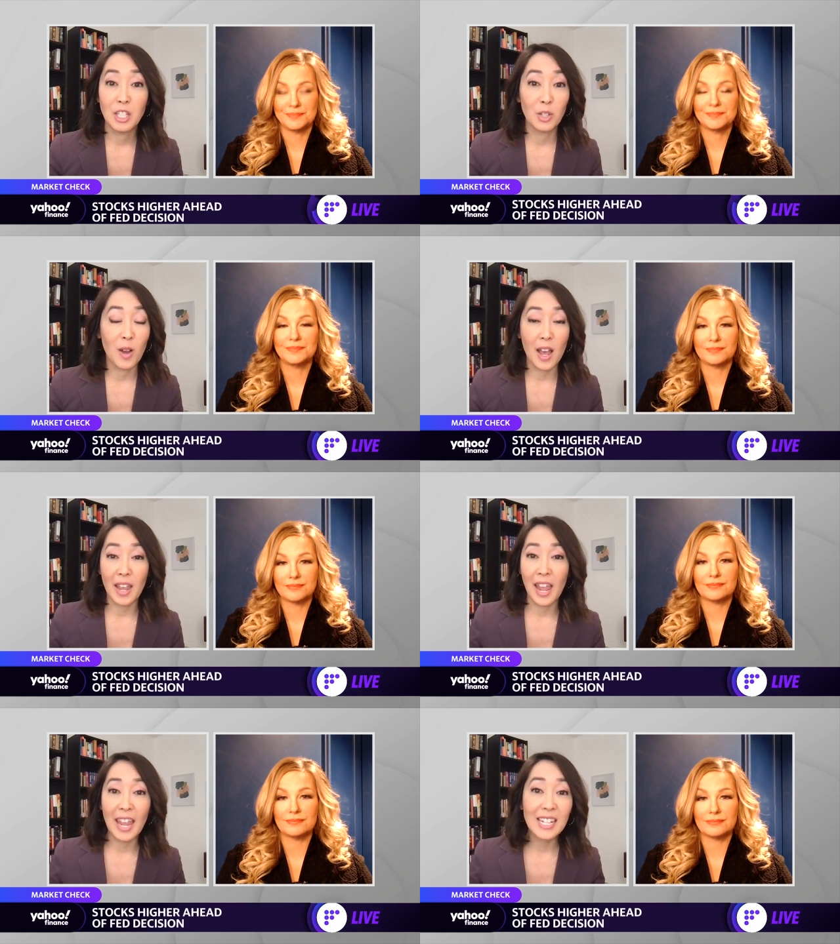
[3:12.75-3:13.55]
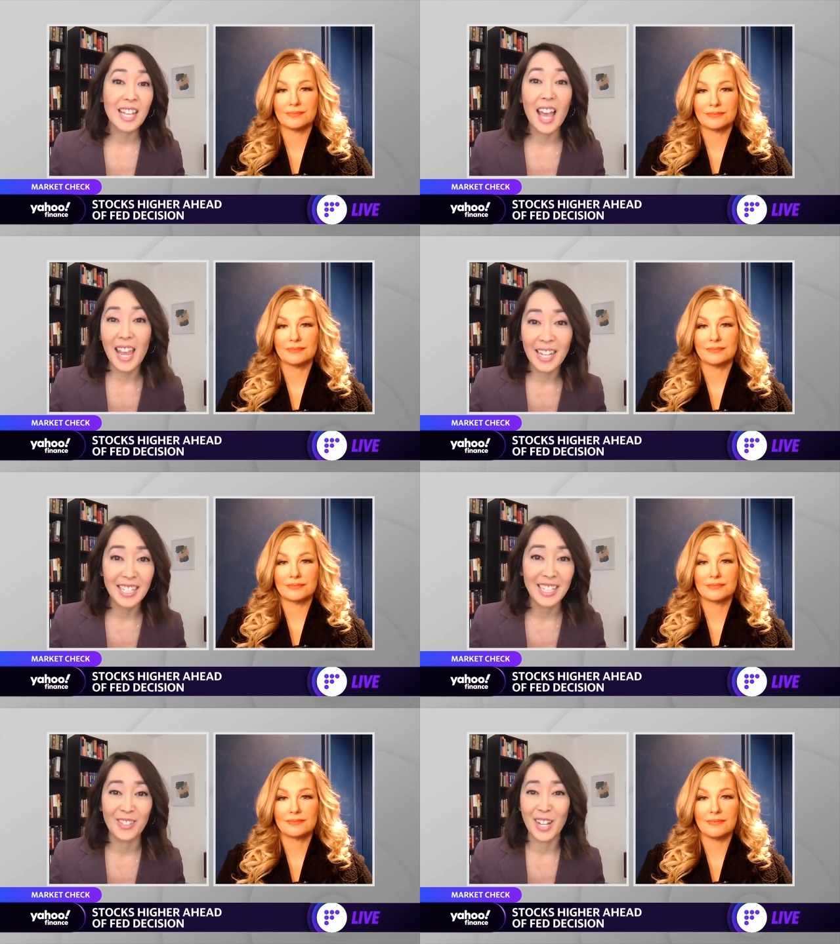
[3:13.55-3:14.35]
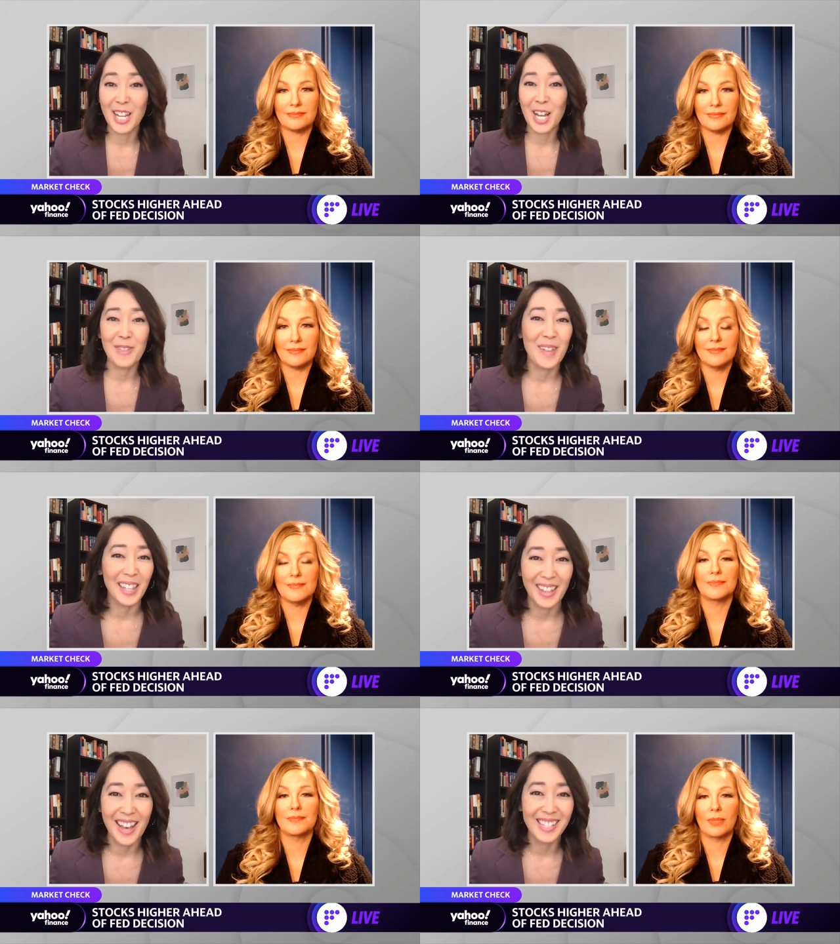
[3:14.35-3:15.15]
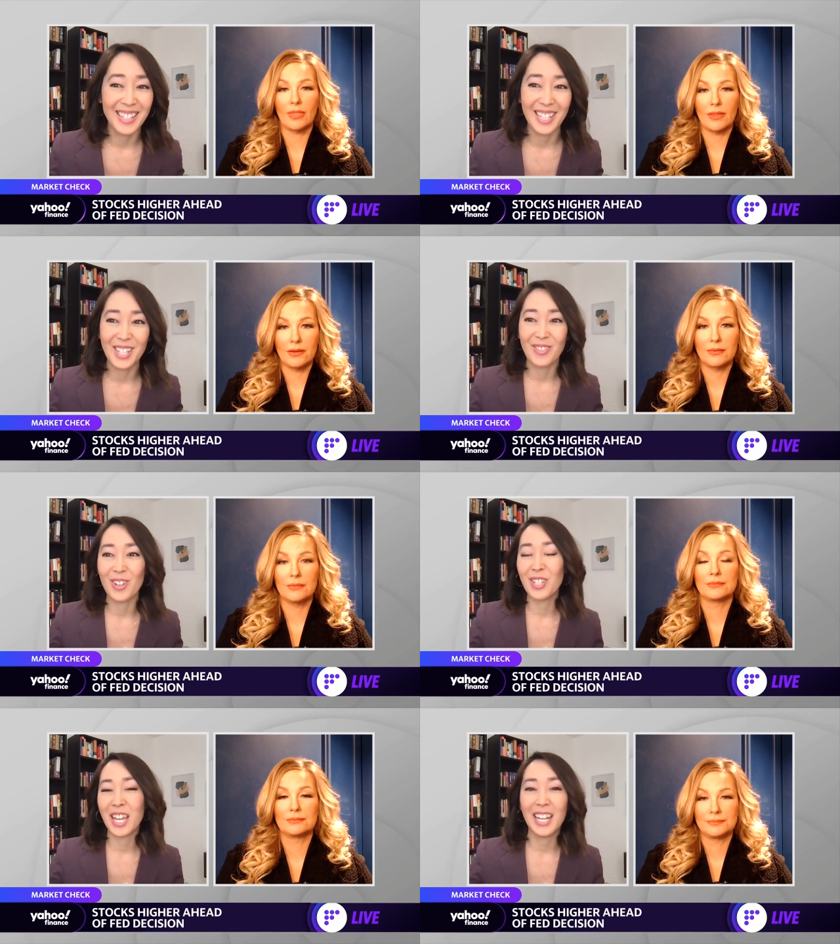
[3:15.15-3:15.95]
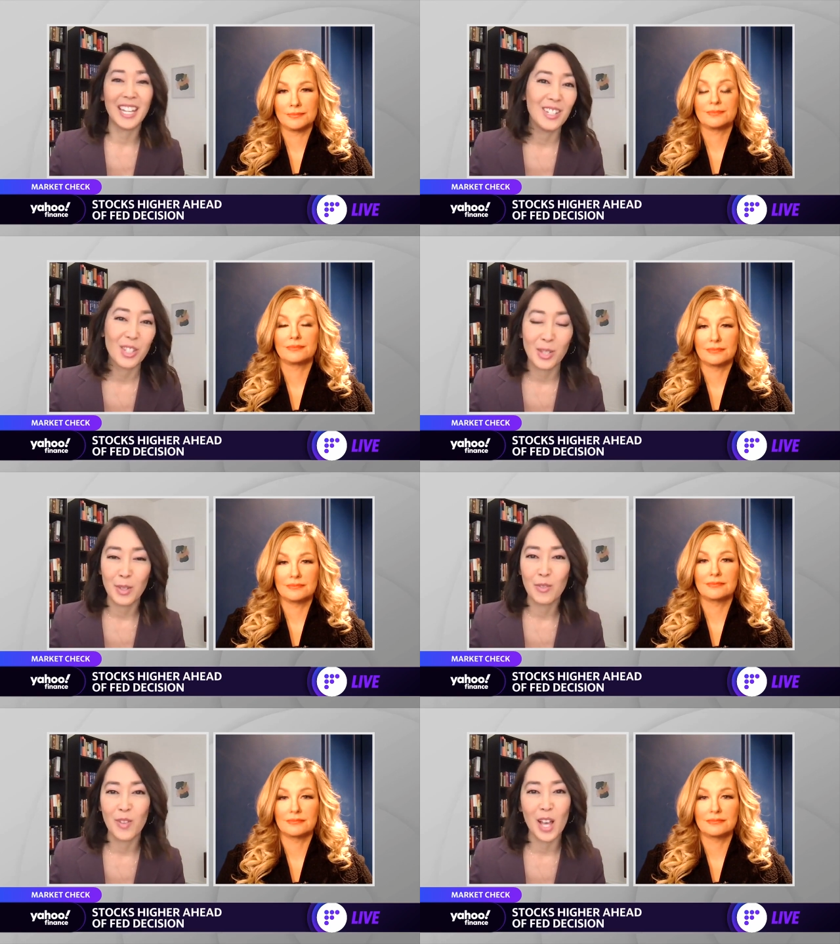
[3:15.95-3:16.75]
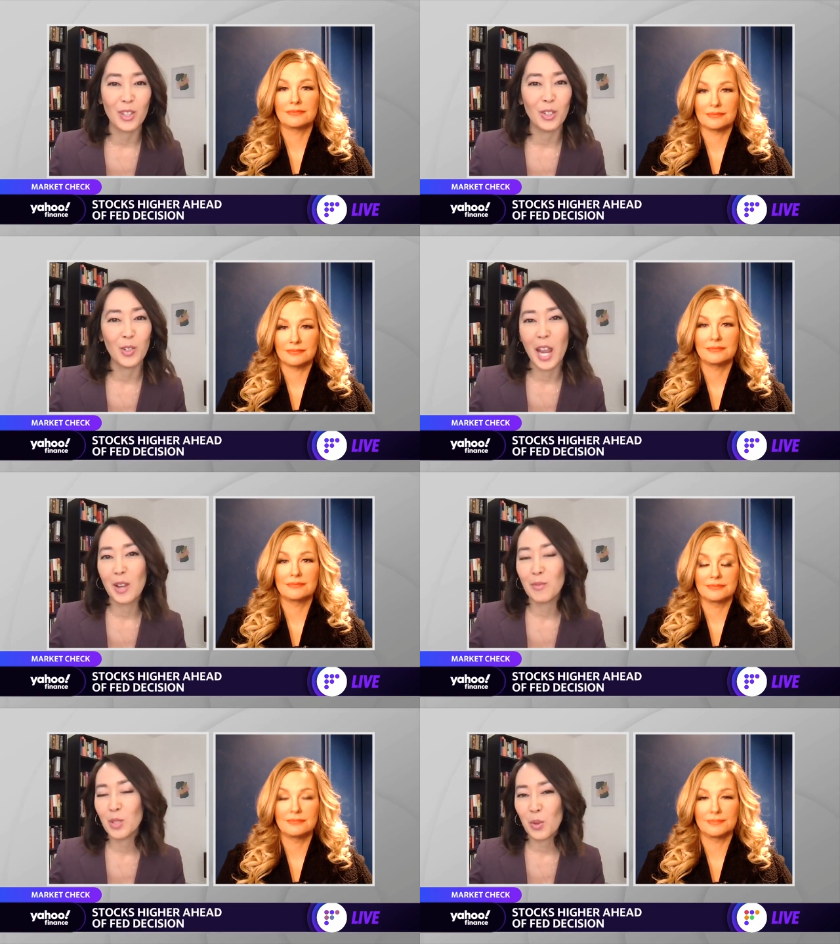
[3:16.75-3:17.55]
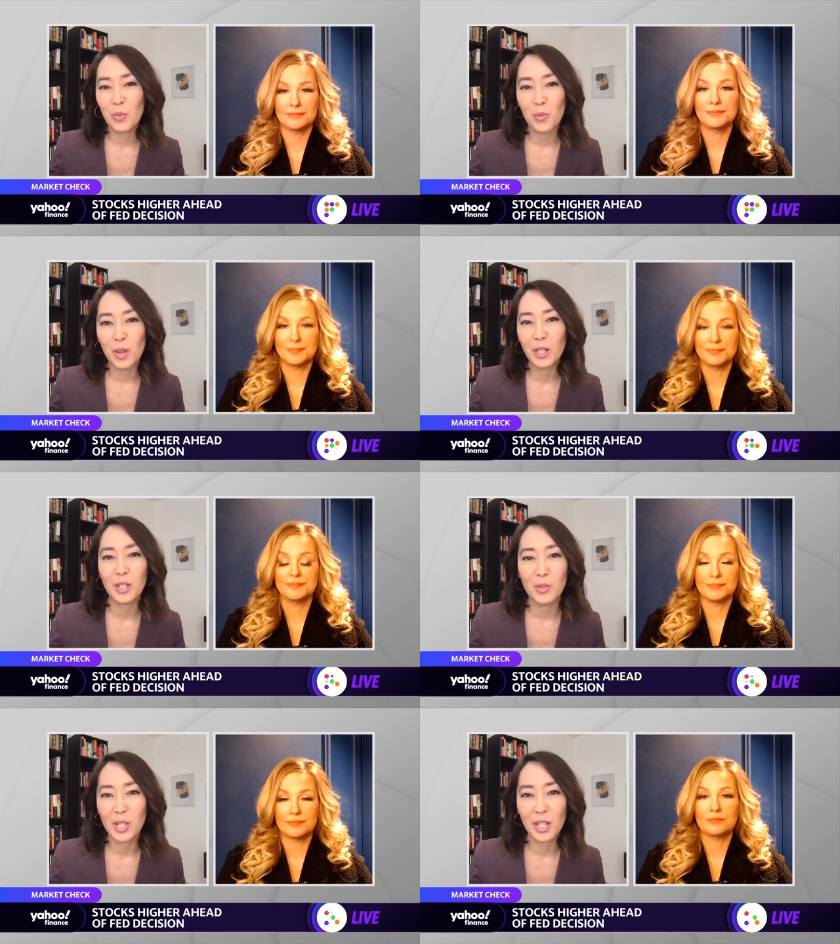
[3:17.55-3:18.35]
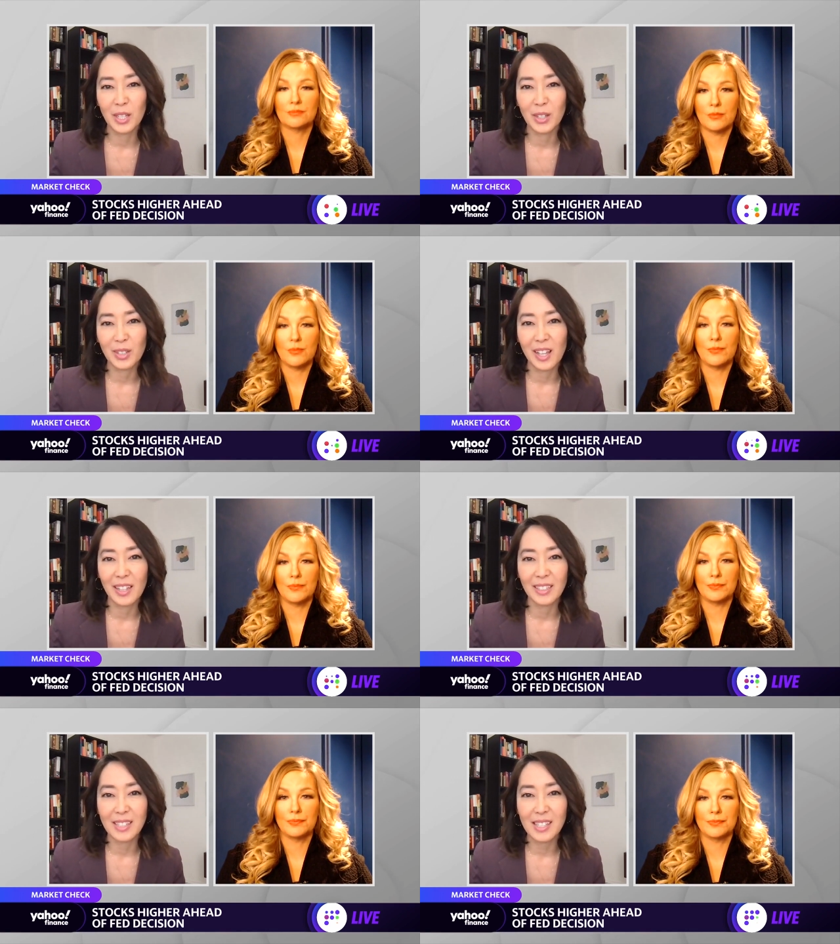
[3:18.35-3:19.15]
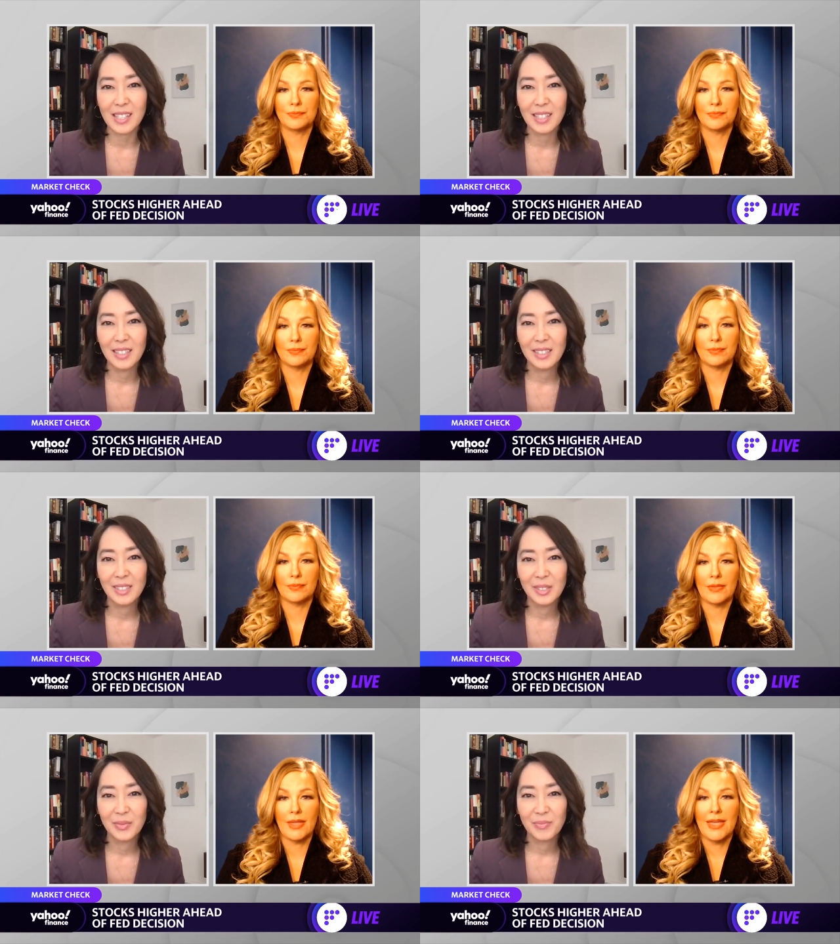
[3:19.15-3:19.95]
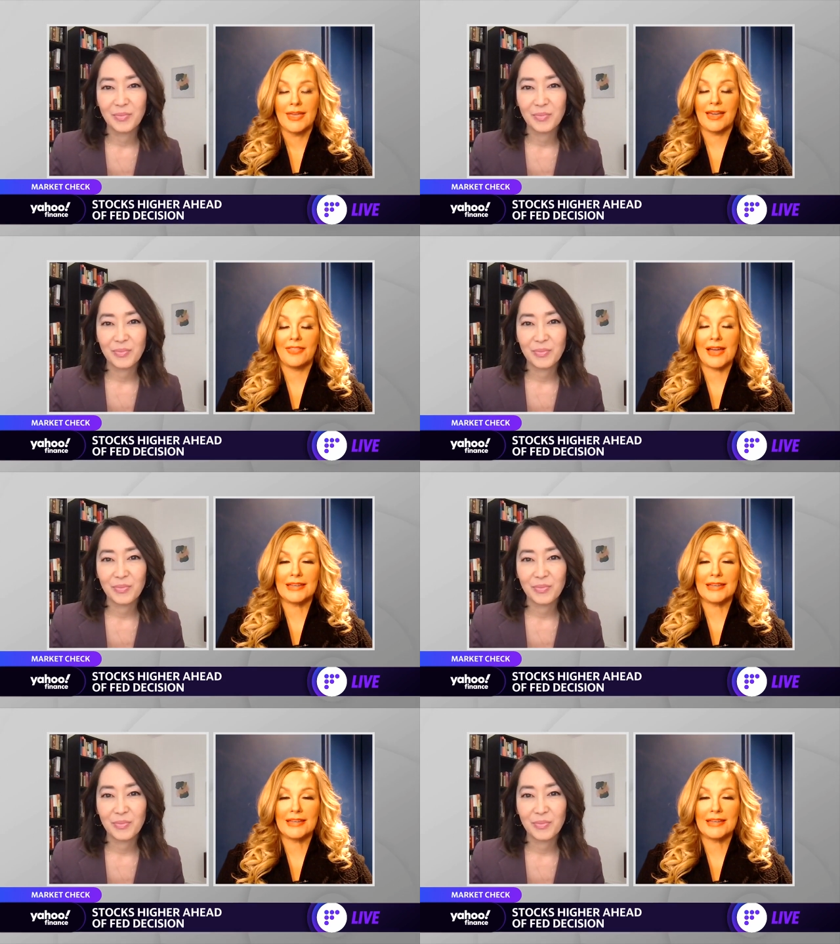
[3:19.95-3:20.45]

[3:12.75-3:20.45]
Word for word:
Speaker 1: Do I hang tight? Do I cut my losses, rotate into some of the value names? What are you telling your clients? Yeah,